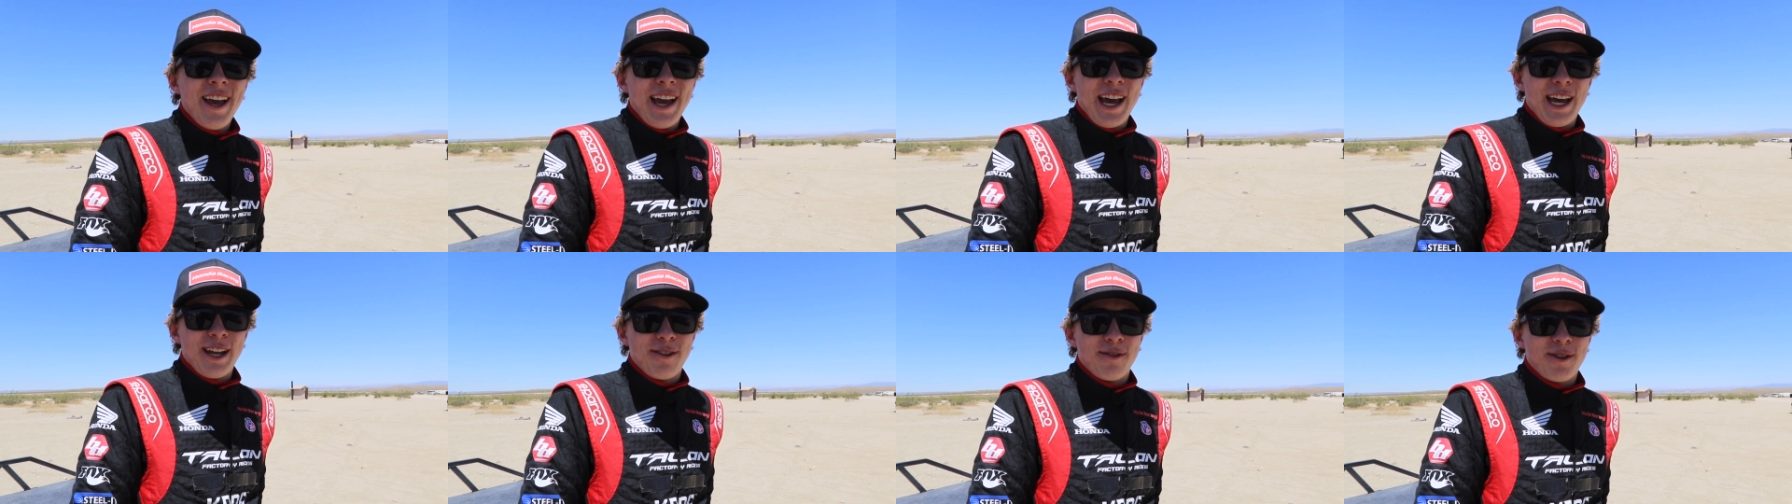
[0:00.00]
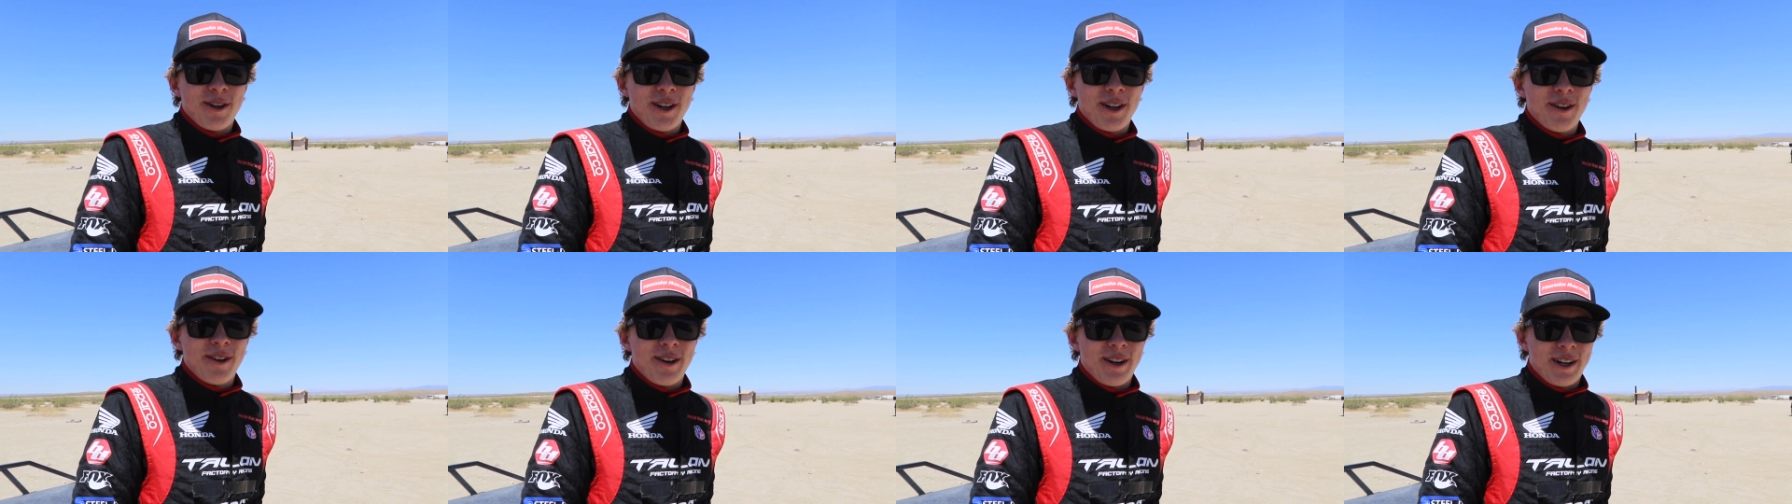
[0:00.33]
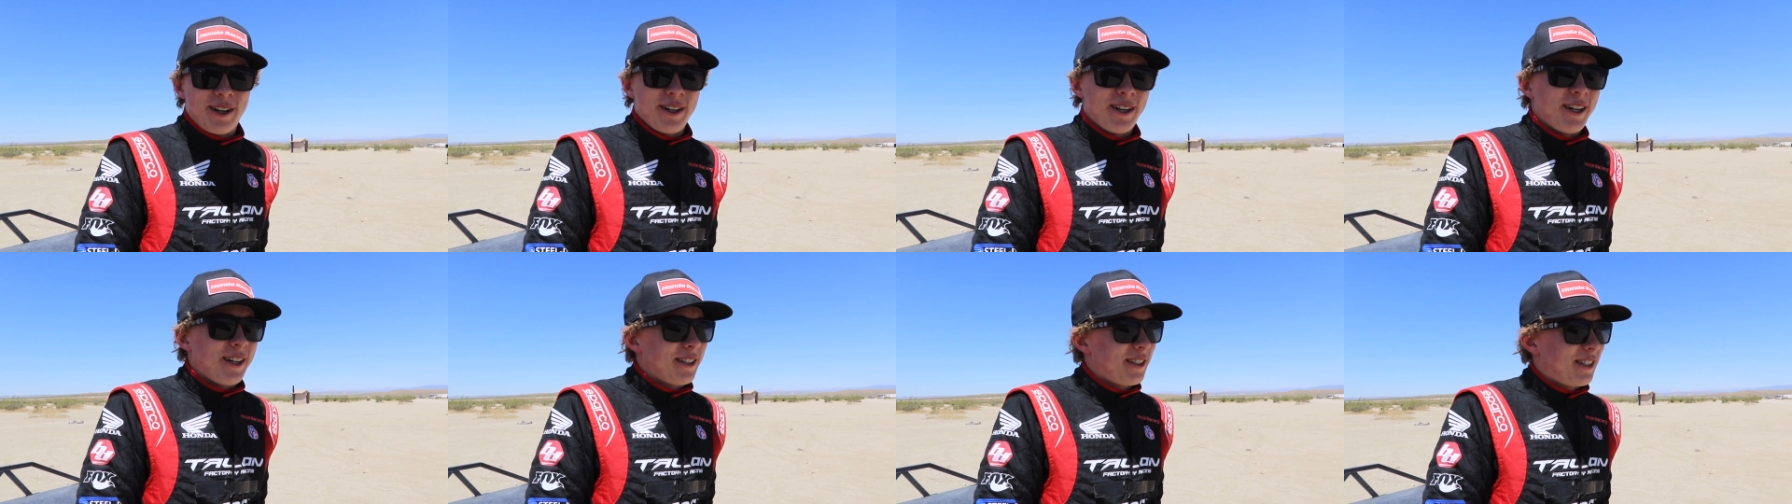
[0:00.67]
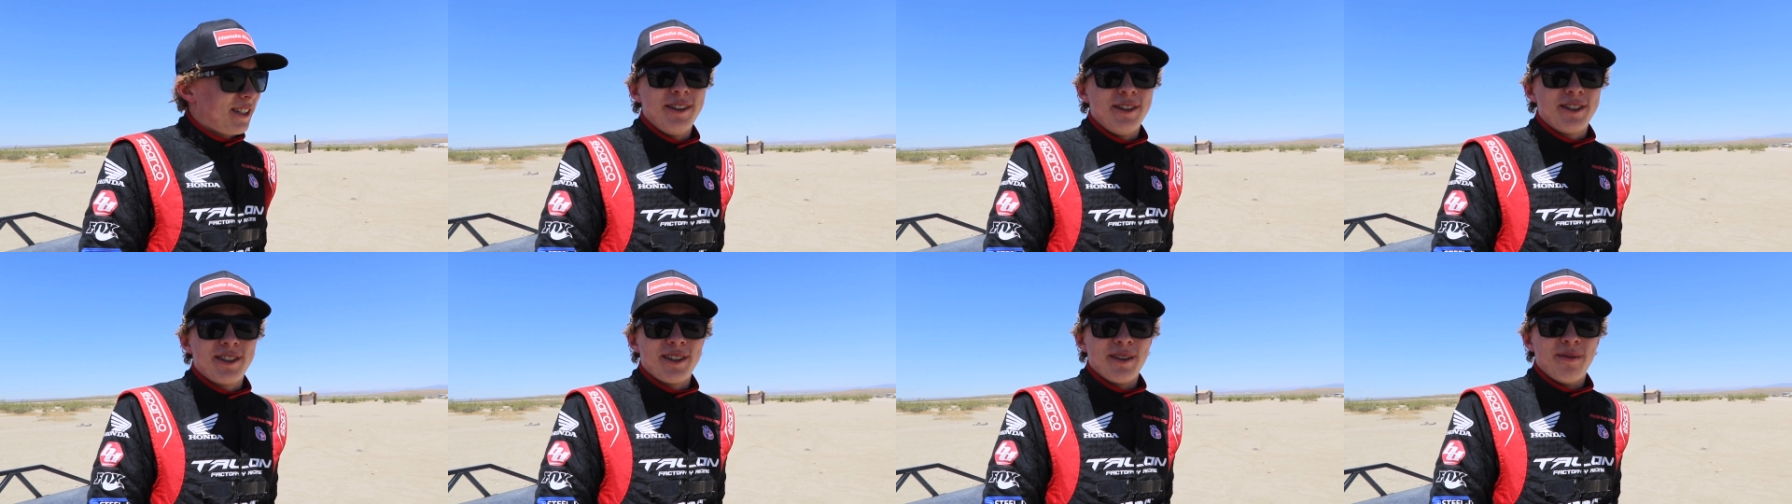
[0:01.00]
as we're going
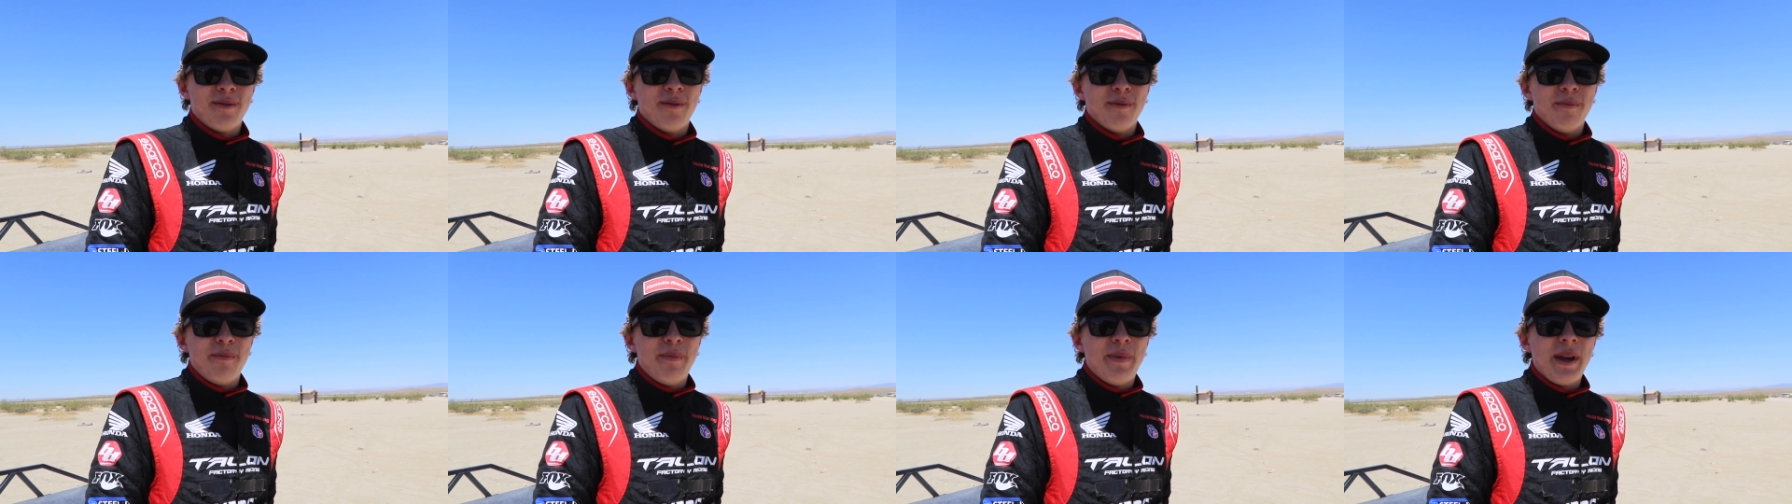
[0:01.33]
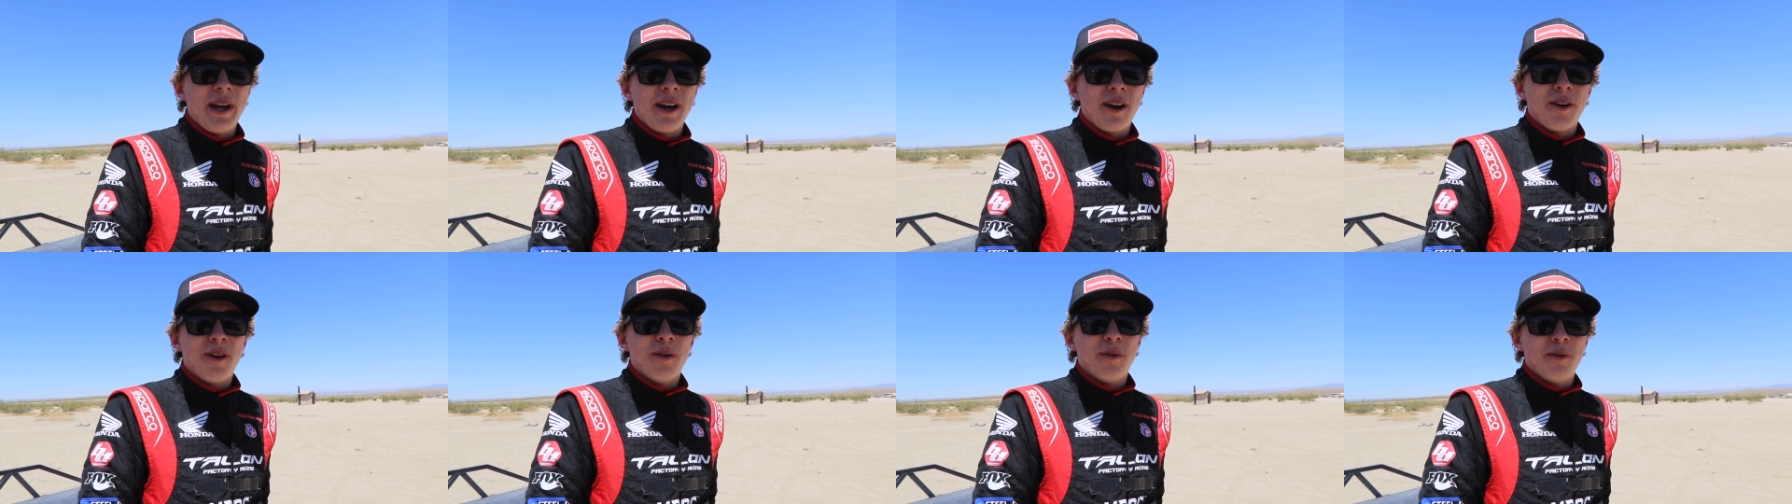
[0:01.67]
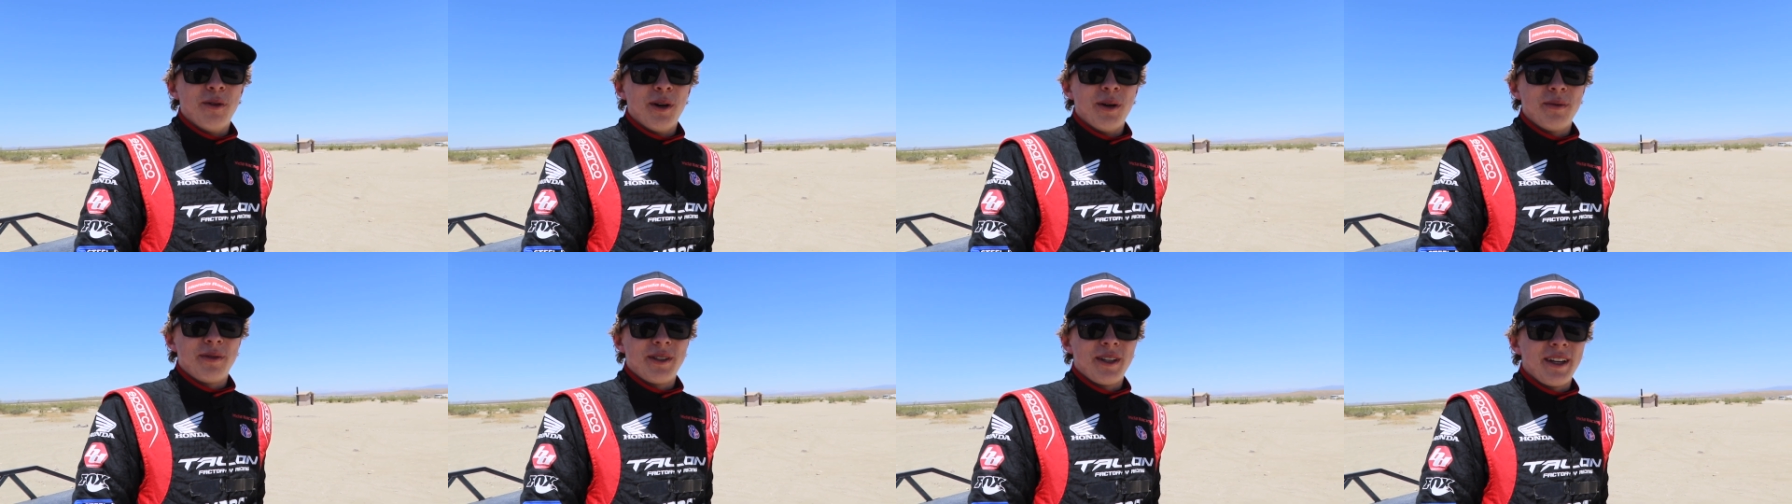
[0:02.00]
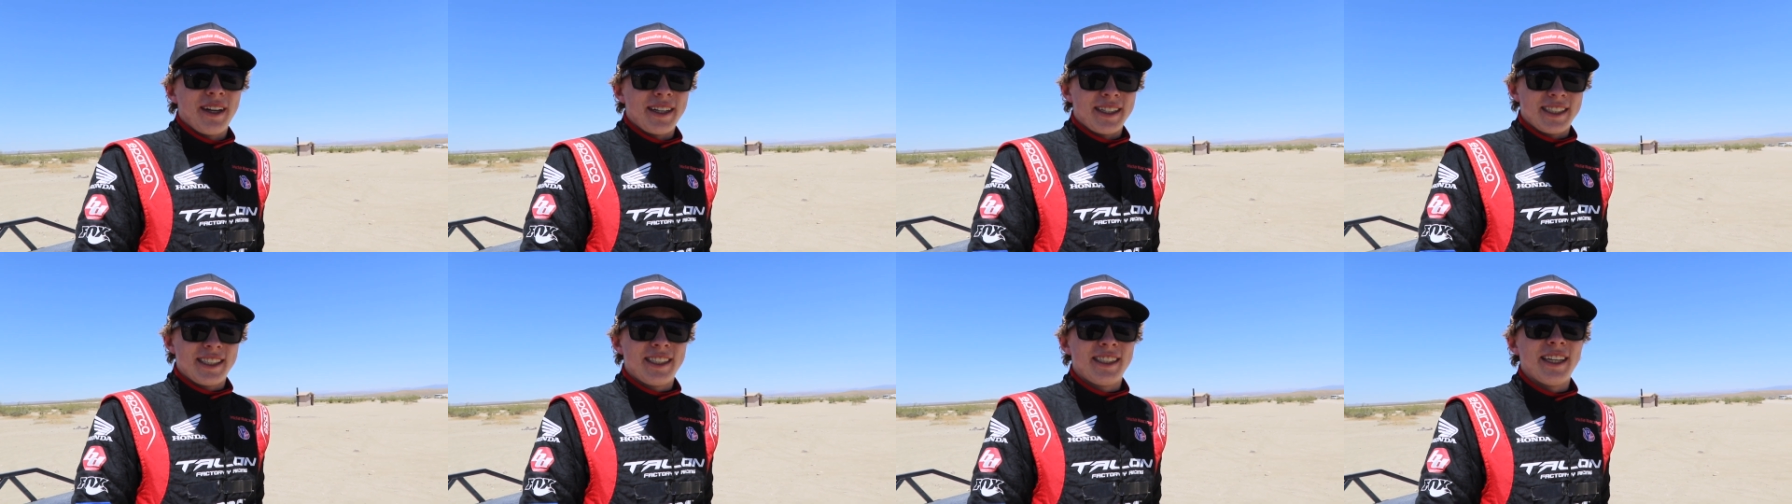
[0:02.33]
across some big old whoops at
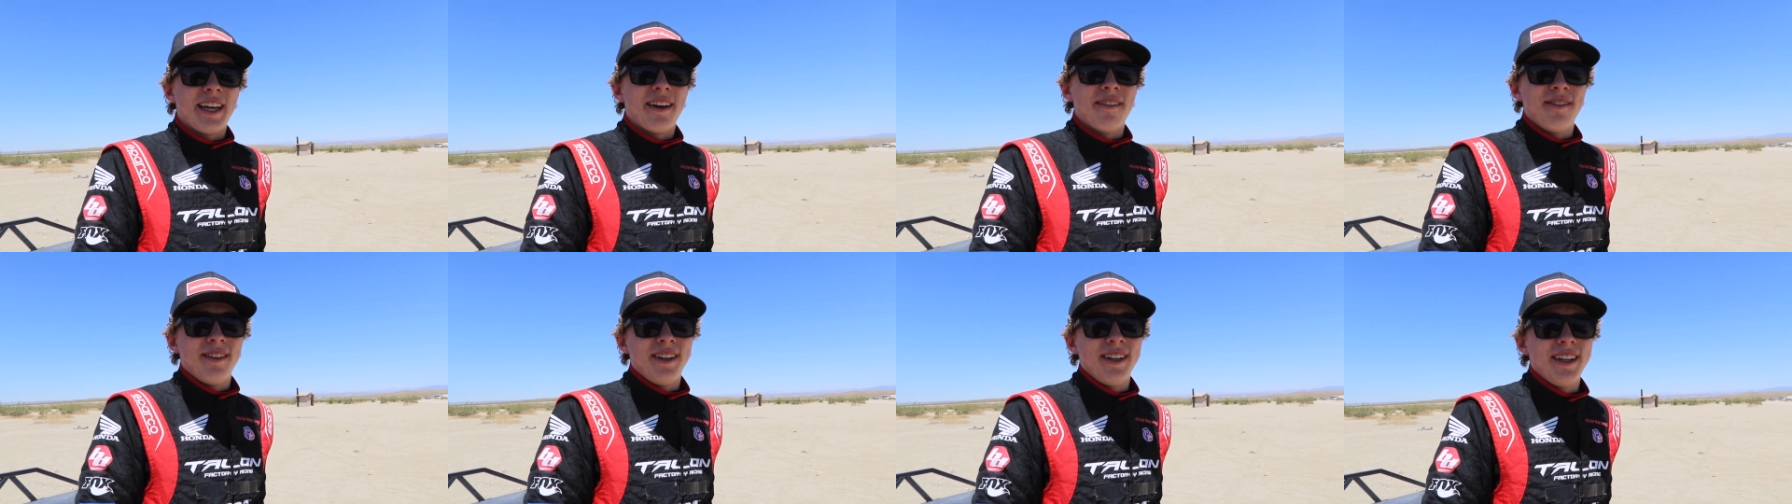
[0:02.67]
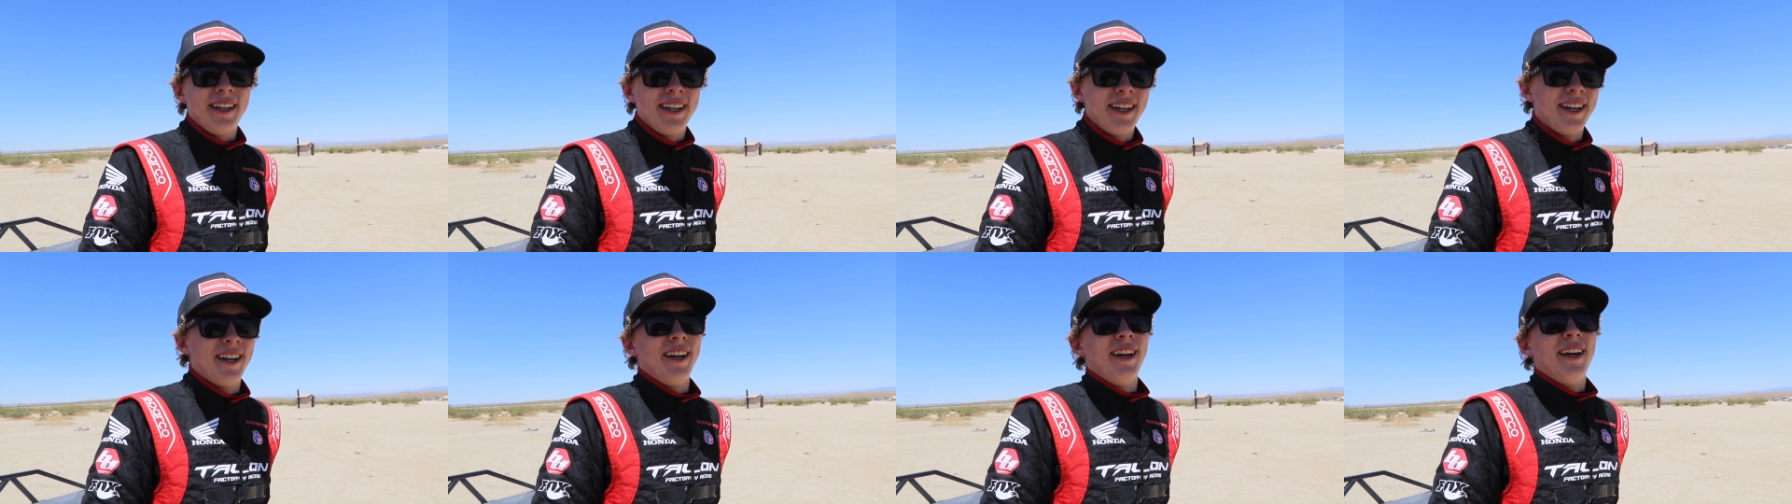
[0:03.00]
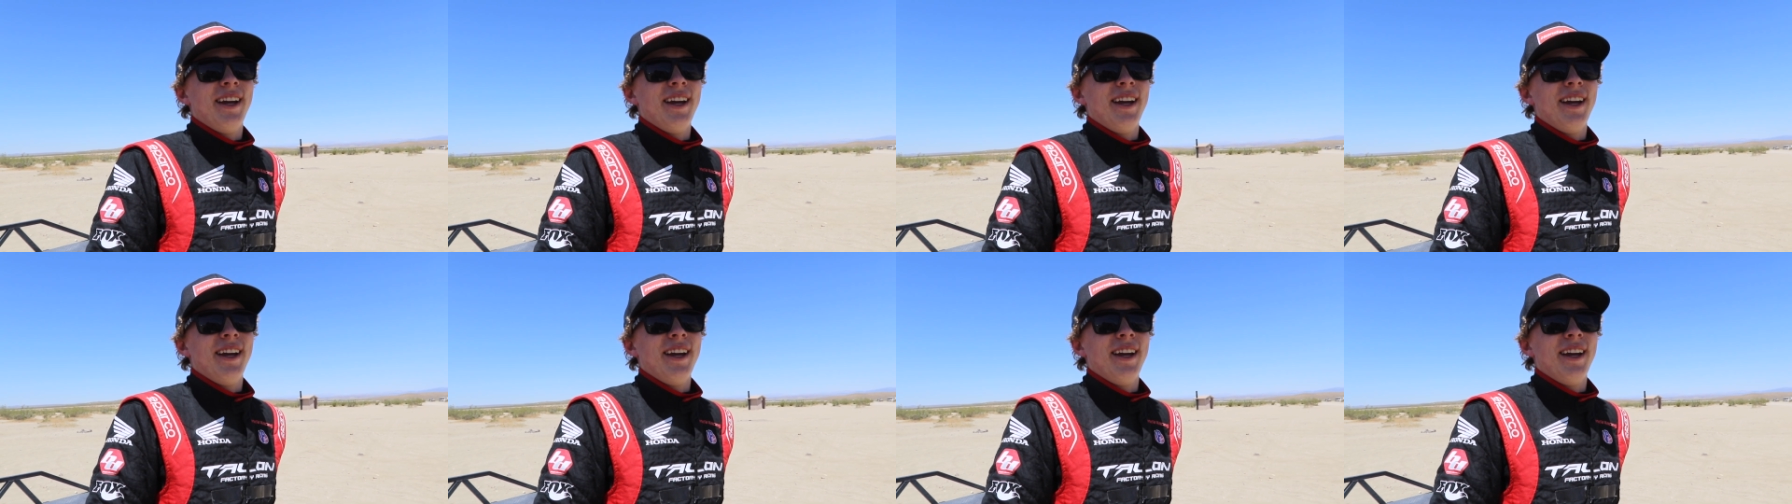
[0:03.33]
like seventy.